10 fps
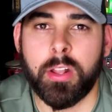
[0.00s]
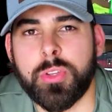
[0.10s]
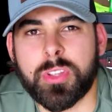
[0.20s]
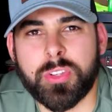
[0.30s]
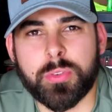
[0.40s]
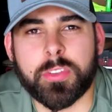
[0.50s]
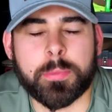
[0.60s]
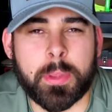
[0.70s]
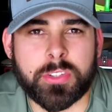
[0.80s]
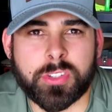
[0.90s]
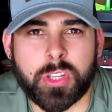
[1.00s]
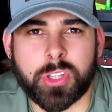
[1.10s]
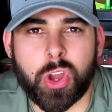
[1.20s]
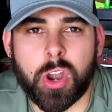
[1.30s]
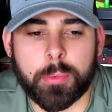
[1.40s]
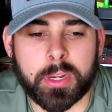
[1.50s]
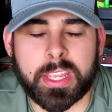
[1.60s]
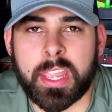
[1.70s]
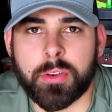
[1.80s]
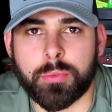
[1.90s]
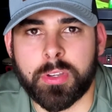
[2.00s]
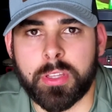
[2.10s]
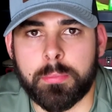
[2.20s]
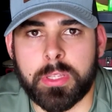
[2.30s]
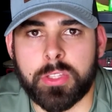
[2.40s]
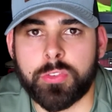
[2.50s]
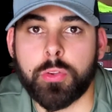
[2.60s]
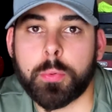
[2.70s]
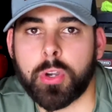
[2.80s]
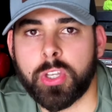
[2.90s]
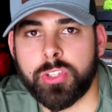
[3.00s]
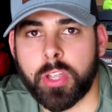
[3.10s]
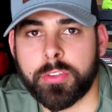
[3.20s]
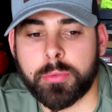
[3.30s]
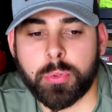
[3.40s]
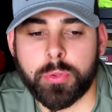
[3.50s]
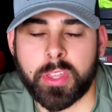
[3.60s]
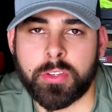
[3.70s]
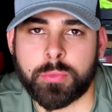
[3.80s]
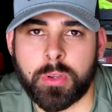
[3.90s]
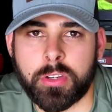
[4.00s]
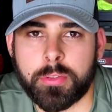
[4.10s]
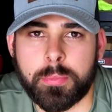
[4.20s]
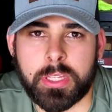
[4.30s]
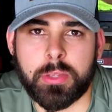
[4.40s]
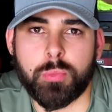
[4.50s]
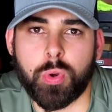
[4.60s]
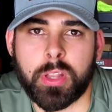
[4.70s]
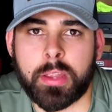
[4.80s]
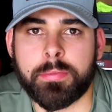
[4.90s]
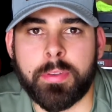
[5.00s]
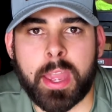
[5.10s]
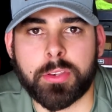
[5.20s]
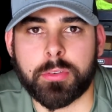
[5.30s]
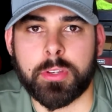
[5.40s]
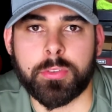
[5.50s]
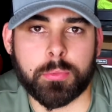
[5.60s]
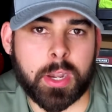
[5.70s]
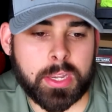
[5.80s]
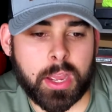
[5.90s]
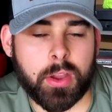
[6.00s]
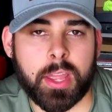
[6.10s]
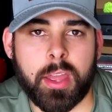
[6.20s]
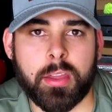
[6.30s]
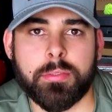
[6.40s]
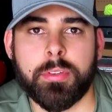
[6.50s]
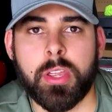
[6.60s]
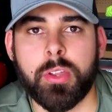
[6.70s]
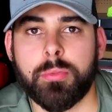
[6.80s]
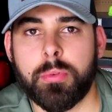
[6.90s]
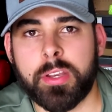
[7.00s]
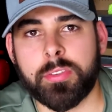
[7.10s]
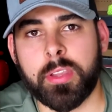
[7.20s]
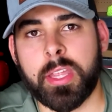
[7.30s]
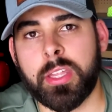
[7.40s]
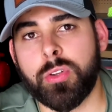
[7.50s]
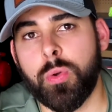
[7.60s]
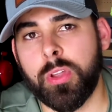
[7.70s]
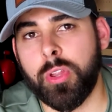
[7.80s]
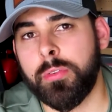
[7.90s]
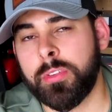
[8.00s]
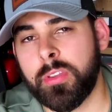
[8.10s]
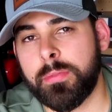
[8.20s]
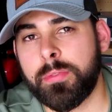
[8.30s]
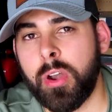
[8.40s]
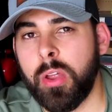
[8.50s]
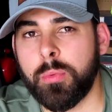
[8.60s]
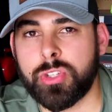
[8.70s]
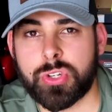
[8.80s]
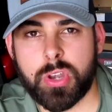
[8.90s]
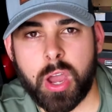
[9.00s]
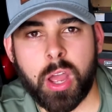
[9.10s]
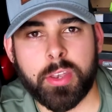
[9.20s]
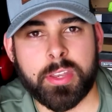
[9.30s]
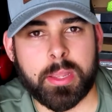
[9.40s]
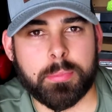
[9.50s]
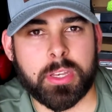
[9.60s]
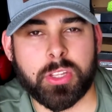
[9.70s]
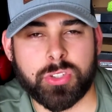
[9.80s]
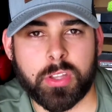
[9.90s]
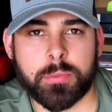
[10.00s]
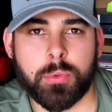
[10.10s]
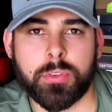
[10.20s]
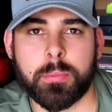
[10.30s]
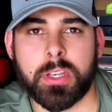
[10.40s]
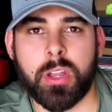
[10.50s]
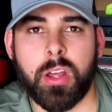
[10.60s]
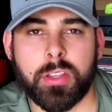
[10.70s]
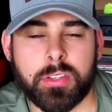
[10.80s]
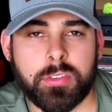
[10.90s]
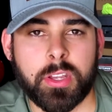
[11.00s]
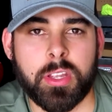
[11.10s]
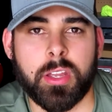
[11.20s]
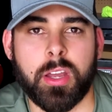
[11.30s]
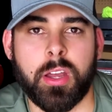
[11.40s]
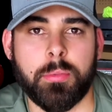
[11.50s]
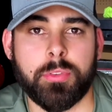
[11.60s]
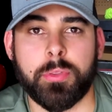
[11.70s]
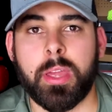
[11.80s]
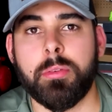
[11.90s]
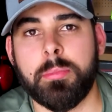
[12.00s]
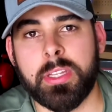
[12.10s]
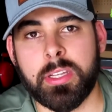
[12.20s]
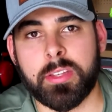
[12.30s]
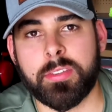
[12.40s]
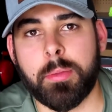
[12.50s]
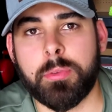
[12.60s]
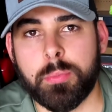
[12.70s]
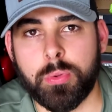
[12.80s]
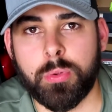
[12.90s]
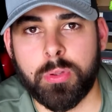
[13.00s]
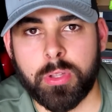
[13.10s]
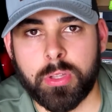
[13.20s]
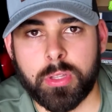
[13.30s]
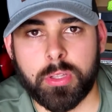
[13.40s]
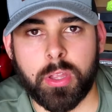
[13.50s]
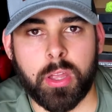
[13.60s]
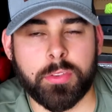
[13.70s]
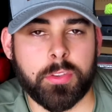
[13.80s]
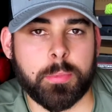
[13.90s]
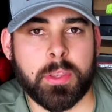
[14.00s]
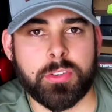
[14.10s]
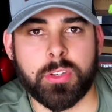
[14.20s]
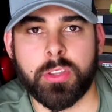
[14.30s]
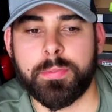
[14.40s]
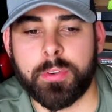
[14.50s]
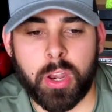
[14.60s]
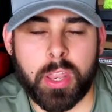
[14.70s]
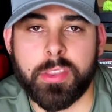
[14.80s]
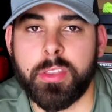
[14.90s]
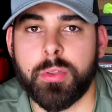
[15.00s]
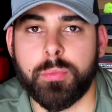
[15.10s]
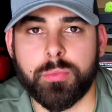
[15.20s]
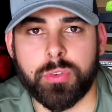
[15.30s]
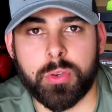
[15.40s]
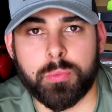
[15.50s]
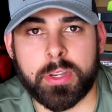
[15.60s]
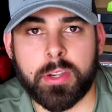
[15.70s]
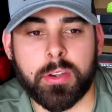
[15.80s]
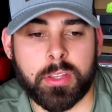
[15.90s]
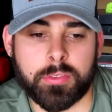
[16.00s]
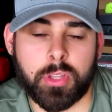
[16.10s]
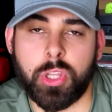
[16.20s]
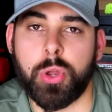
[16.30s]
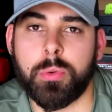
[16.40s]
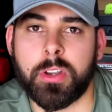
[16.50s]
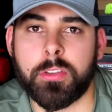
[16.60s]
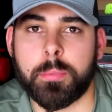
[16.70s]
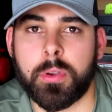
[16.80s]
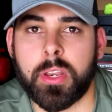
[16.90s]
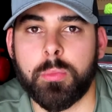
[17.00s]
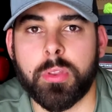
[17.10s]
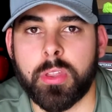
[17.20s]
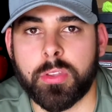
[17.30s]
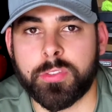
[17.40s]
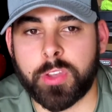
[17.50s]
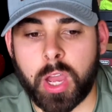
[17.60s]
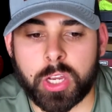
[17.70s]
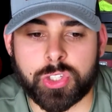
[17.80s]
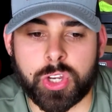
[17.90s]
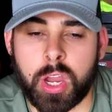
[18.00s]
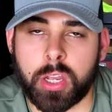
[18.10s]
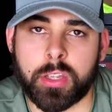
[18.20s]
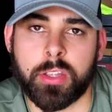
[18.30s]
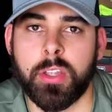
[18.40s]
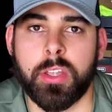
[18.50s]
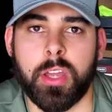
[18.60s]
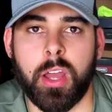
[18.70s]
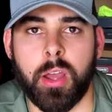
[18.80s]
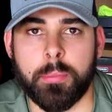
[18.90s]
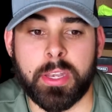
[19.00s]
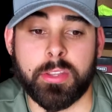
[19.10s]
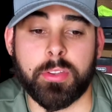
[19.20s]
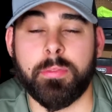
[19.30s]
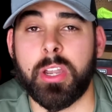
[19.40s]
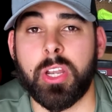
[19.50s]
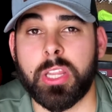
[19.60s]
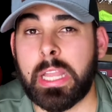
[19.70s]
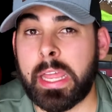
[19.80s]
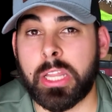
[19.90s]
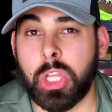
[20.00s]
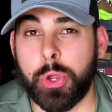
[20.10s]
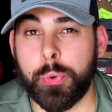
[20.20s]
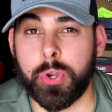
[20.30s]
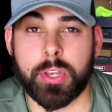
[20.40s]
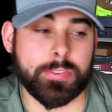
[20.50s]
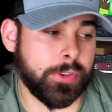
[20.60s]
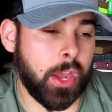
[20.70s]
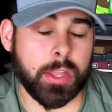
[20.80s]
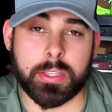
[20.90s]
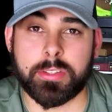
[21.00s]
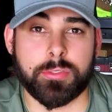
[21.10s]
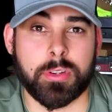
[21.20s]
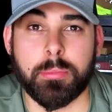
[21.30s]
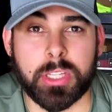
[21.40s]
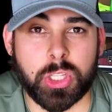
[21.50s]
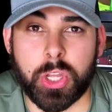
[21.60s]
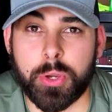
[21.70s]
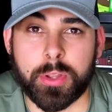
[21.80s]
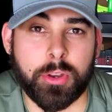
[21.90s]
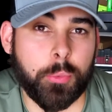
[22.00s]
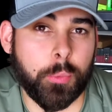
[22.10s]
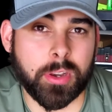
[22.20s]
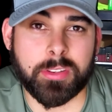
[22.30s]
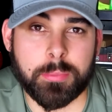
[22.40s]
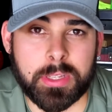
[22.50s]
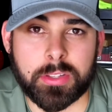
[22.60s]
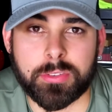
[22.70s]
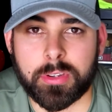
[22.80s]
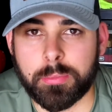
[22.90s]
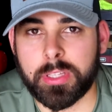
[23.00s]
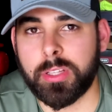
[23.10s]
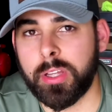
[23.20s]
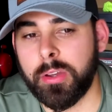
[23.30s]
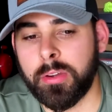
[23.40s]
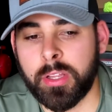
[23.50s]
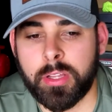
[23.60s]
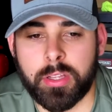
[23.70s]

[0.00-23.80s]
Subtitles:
You can do suspension on the car, but it can't really be super adjustable. They just want it to be more like factory. So right now I have Raceland coilovers on the front, which are not dampening adjustable to my knowledge. So that would be an acceptable suspension on the front, and then the rear is a lowering spring with a stock shock. And it's a very light lowered. It's not extremely low. I don't want it to be extremely low.